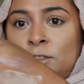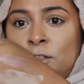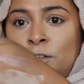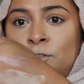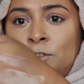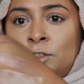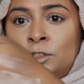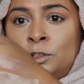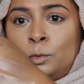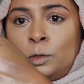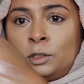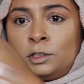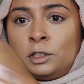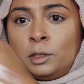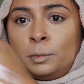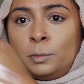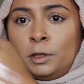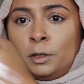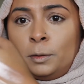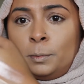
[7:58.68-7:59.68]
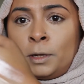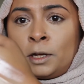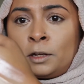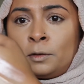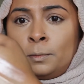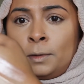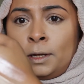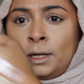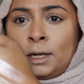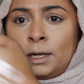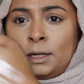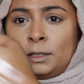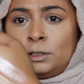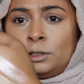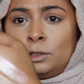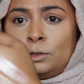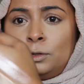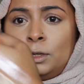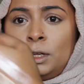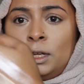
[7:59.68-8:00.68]
so I've just swatched them on the back of my hand.
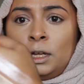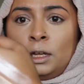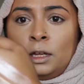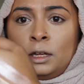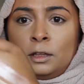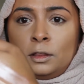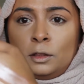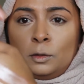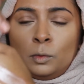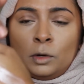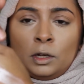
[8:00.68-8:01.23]
So the